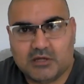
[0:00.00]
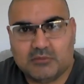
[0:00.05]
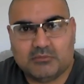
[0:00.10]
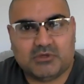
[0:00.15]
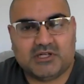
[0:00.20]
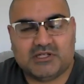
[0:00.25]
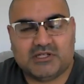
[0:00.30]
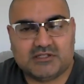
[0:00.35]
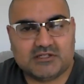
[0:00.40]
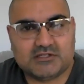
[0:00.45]

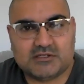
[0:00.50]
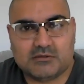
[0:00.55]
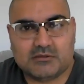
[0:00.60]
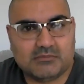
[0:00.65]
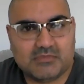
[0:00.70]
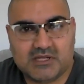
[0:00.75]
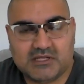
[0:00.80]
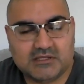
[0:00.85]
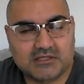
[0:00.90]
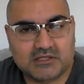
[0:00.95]
but it doesn't
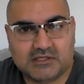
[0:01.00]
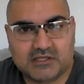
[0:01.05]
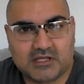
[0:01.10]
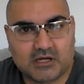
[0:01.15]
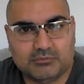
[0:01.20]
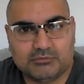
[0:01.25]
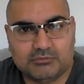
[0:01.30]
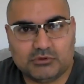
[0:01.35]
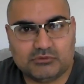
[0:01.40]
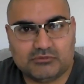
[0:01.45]
mean that the
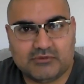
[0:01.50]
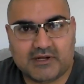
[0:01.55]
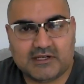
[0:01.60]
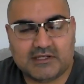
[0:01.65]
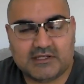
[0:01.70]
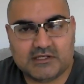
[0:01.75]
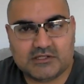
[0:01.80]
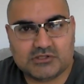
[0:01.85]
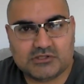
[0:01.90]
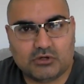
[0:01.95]
upward
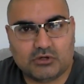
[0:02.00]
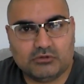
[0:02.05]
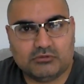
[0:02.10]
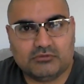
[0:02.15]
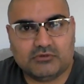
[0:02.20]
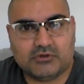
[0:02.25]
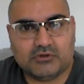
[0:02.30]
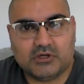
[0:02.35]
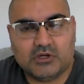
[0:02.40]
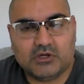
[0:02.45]
rally is
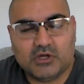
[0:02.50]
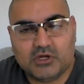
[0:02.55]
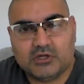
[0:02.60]
over.